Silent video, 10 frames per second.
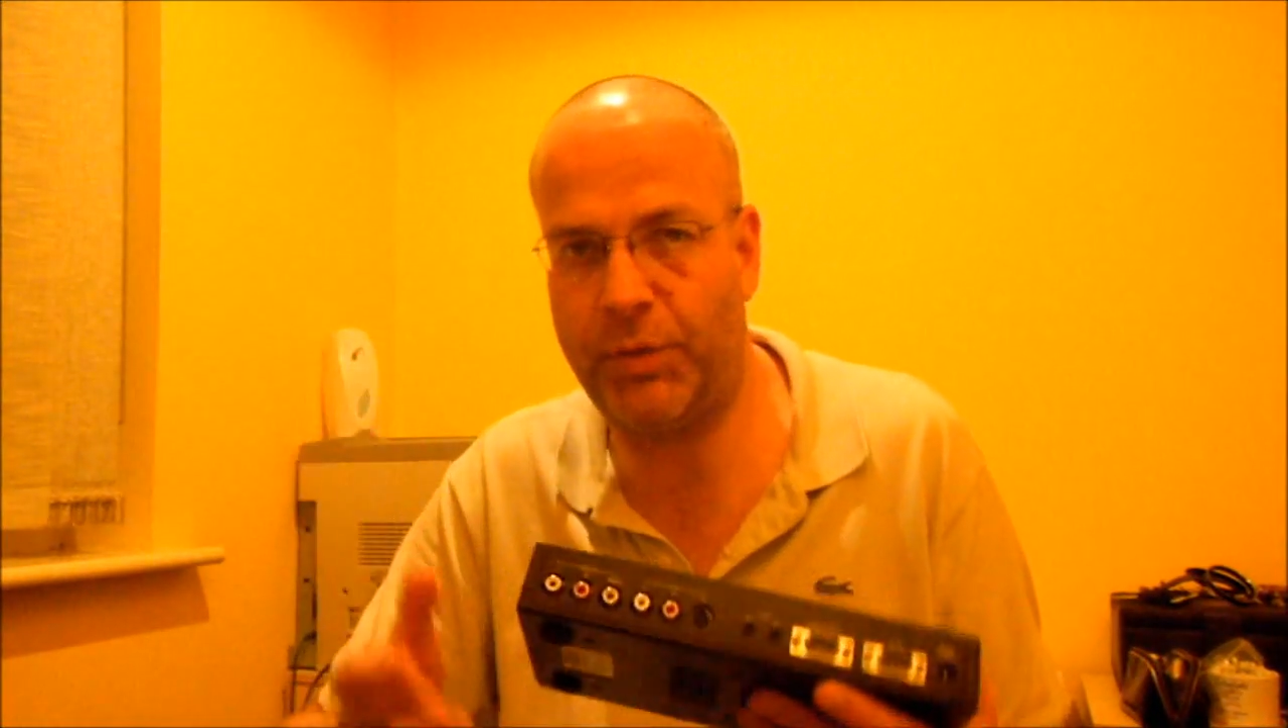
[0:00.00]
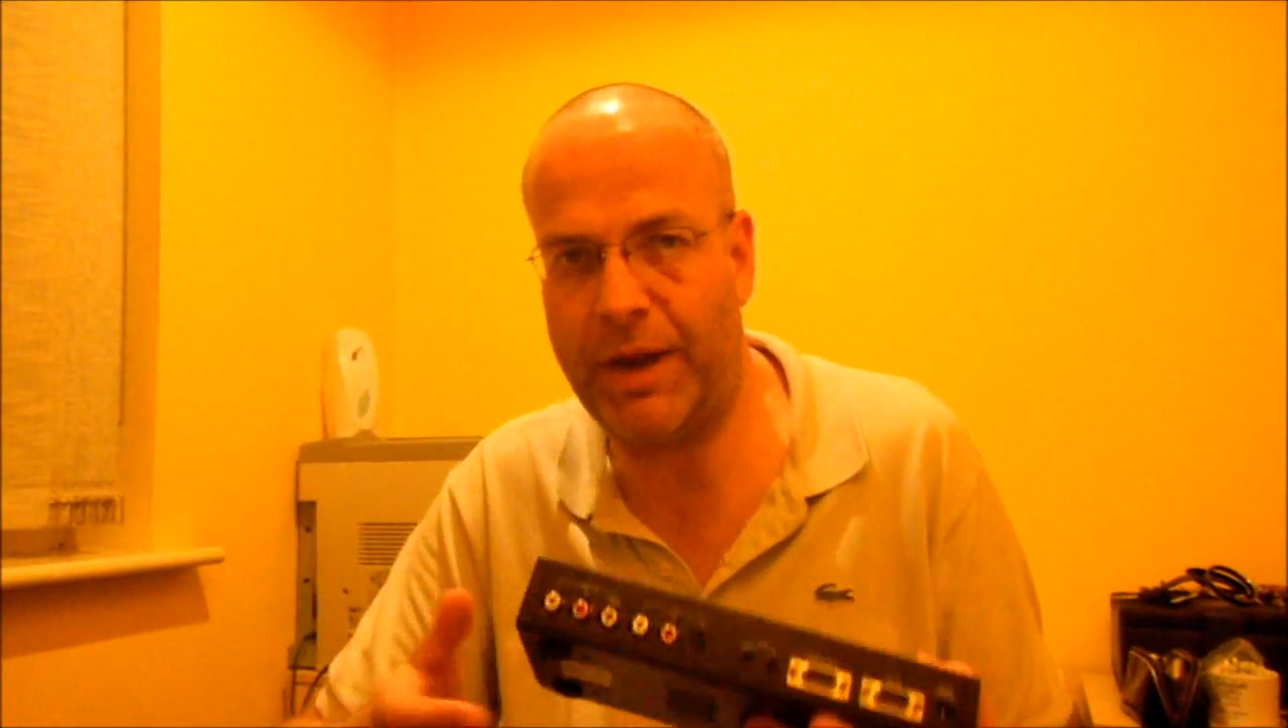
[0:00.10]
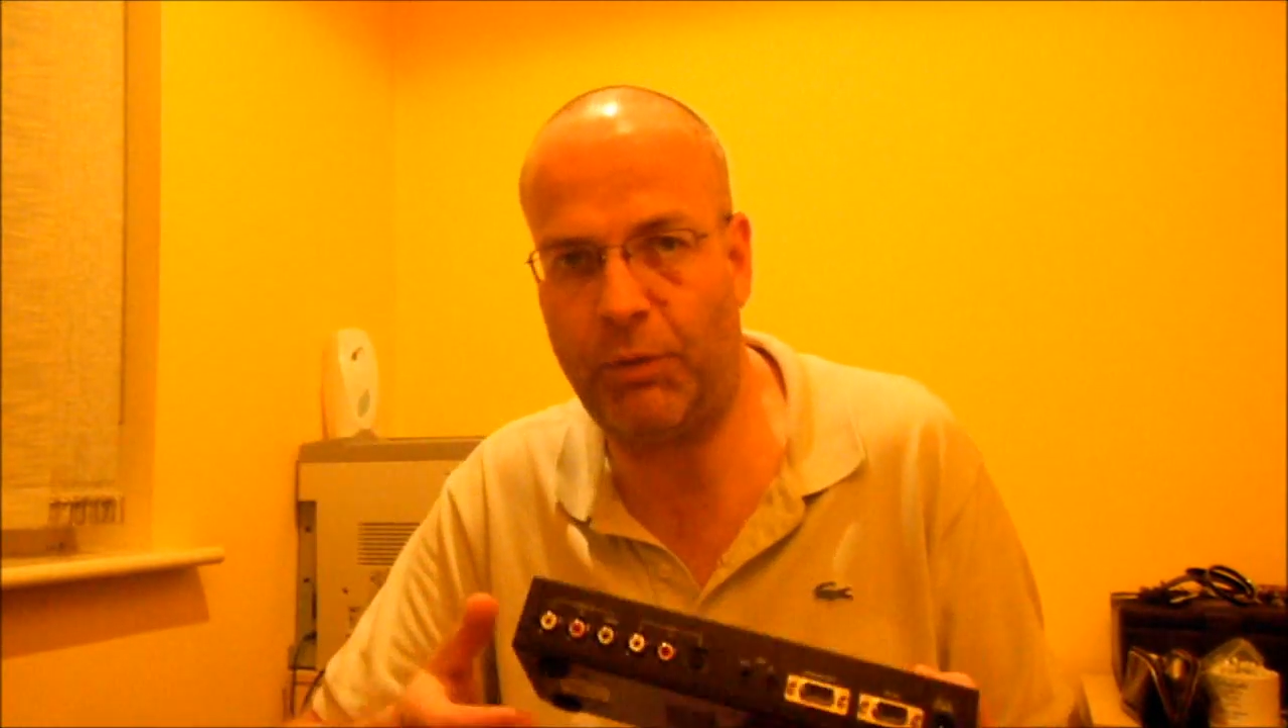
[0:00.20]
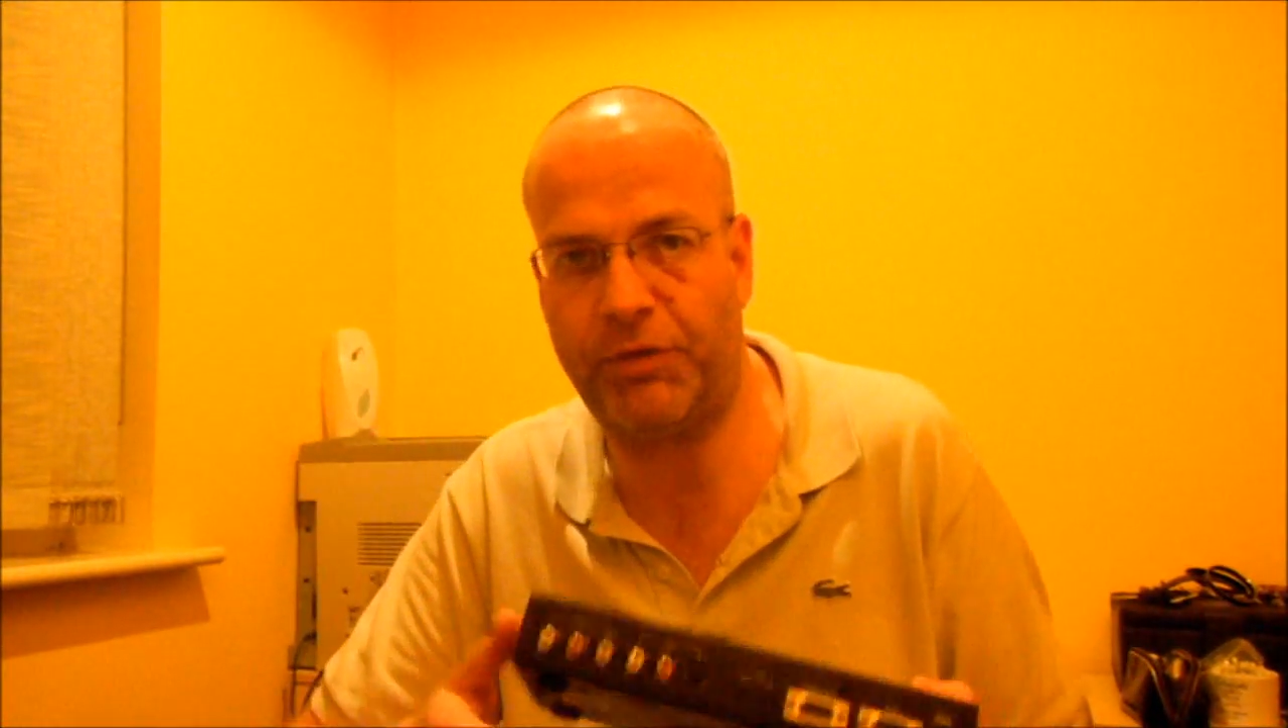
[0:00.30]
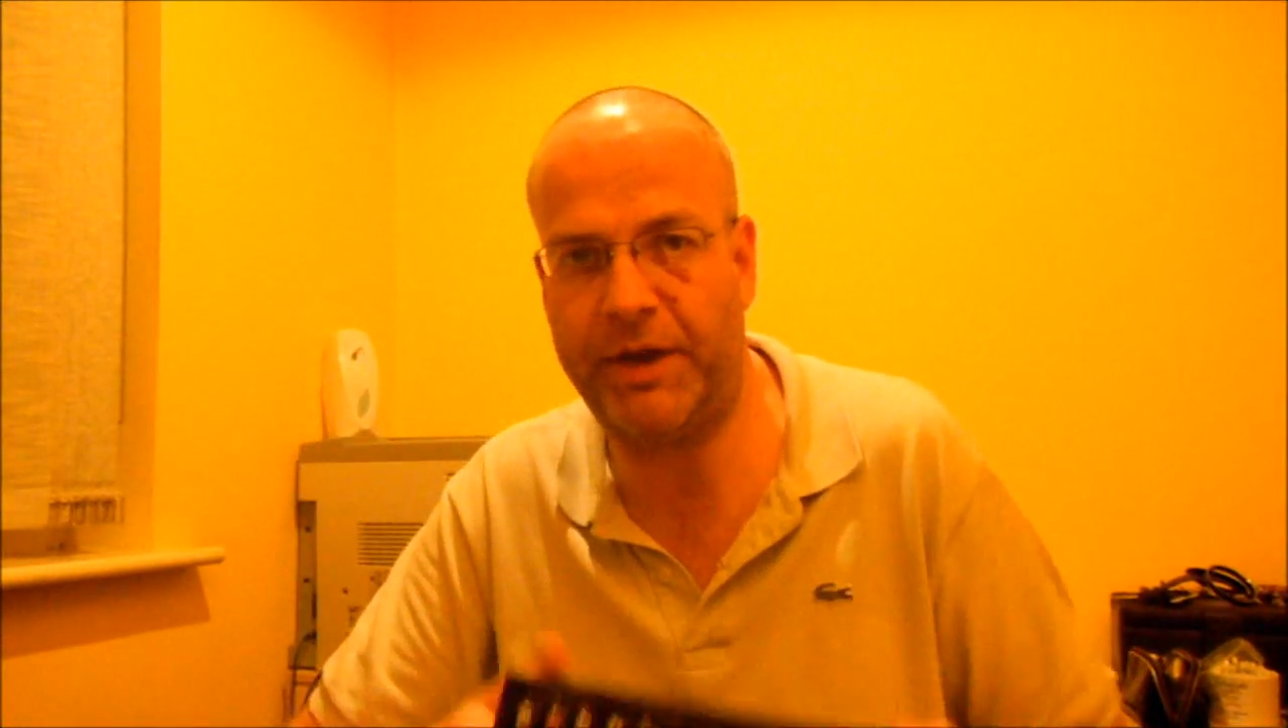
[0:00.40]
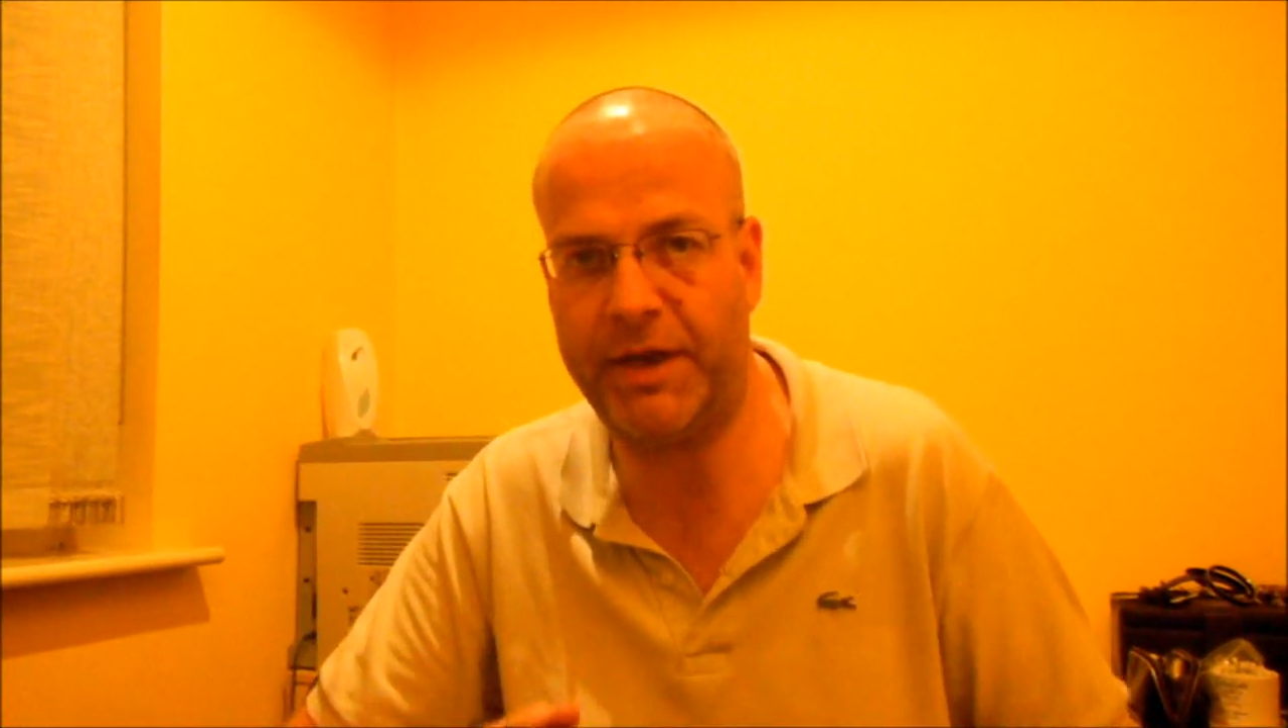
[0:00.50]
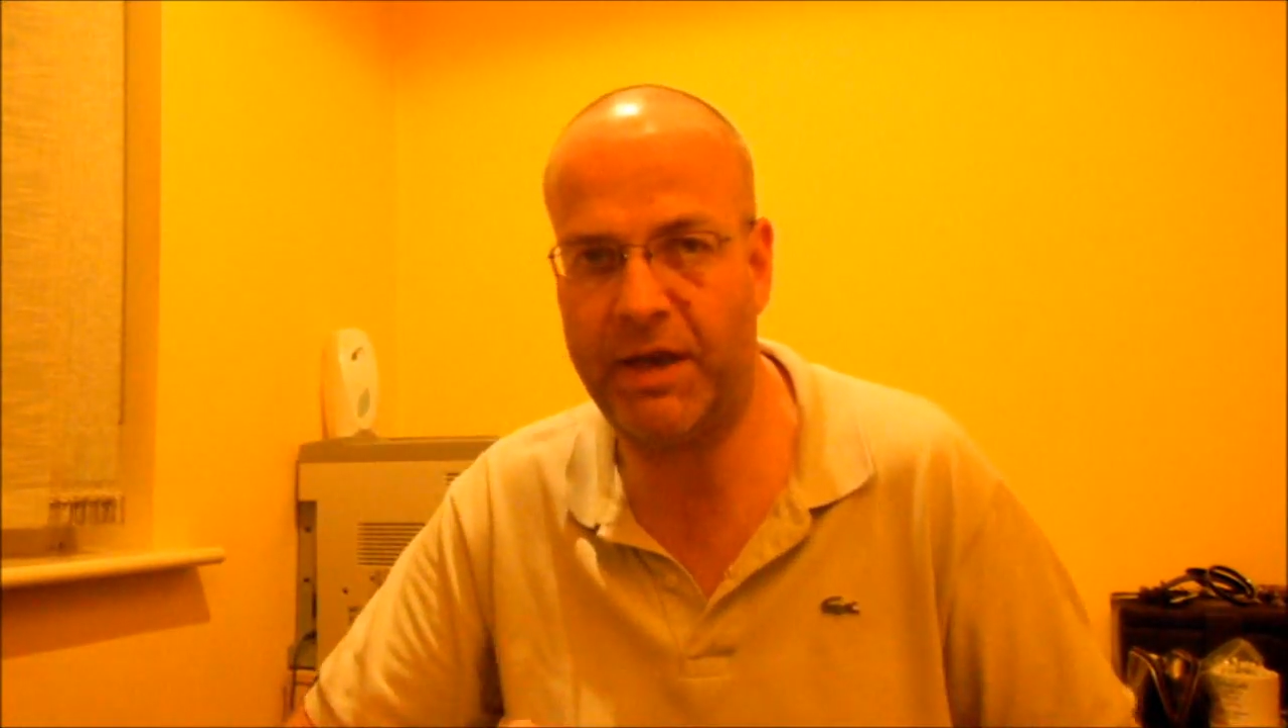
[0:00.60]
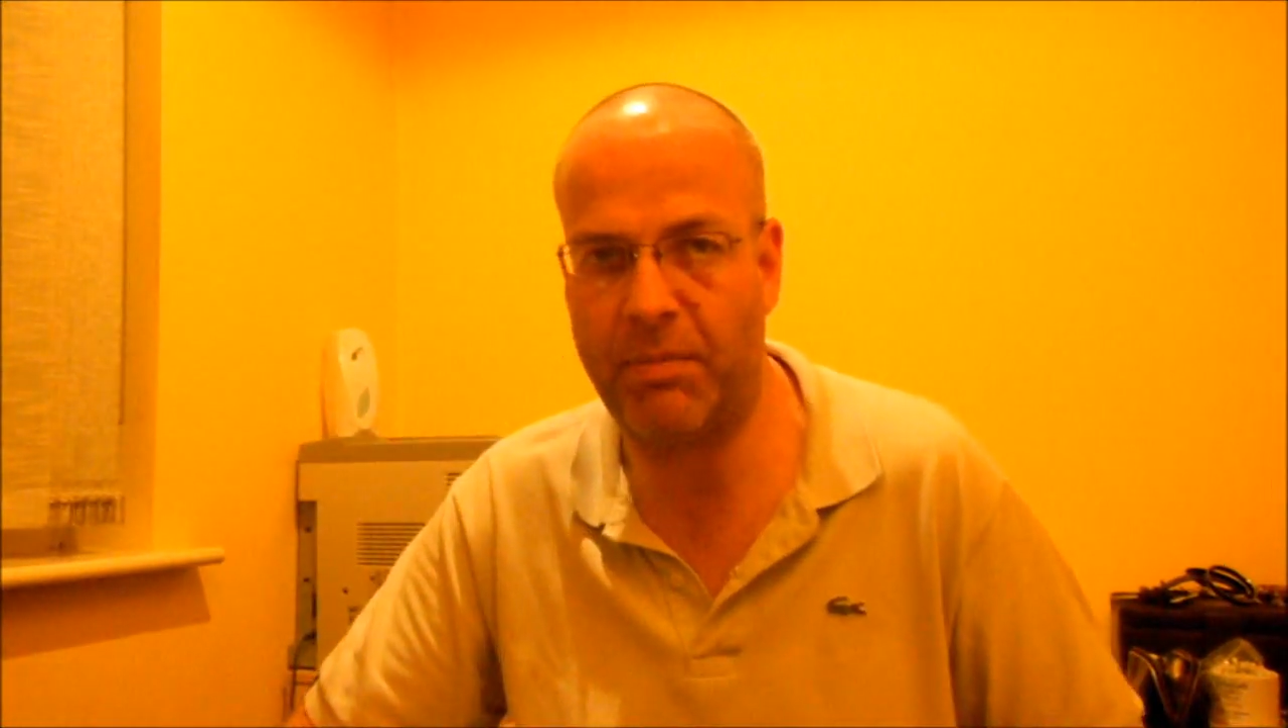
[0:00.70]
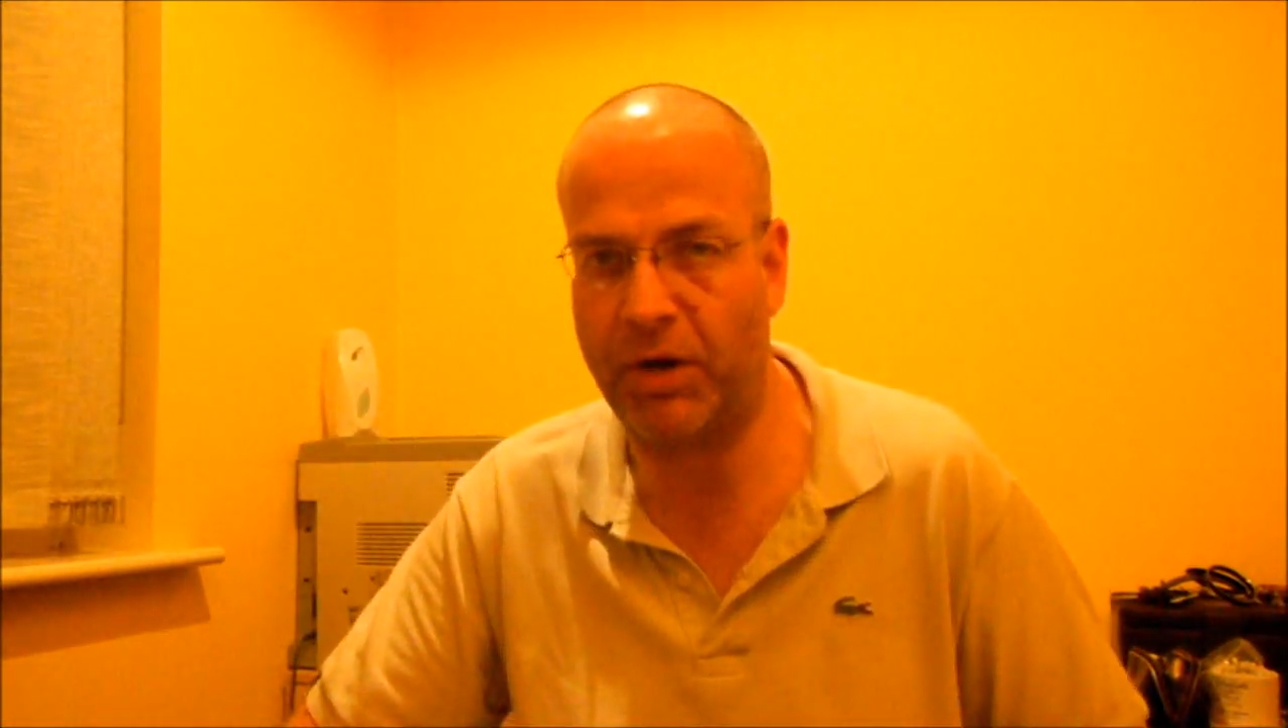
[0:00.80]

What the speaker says: to an LCD